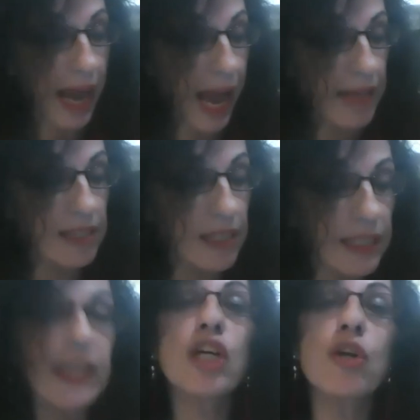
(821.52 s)
as an
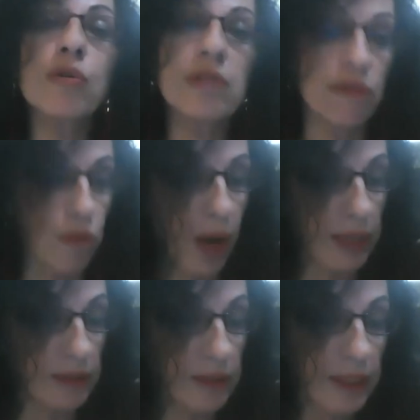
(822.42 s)
inclusive
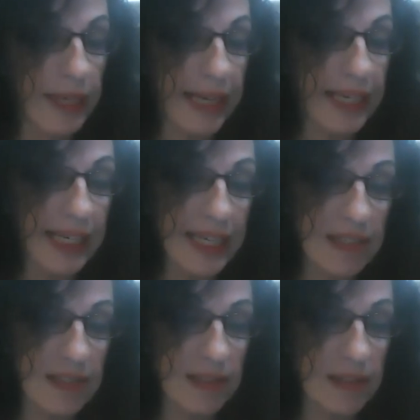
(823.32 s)
one, at
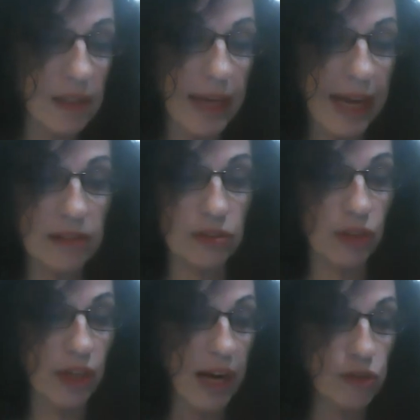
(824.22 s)
least at the
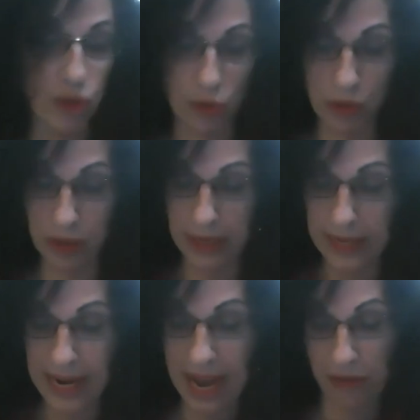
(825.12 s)
cultural
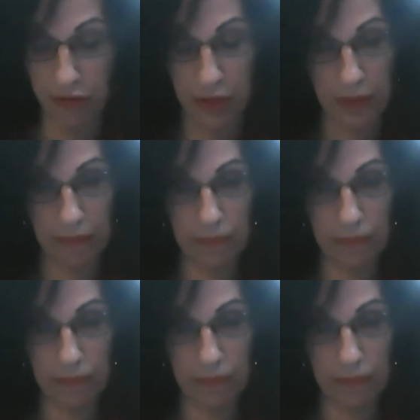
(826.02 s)
level.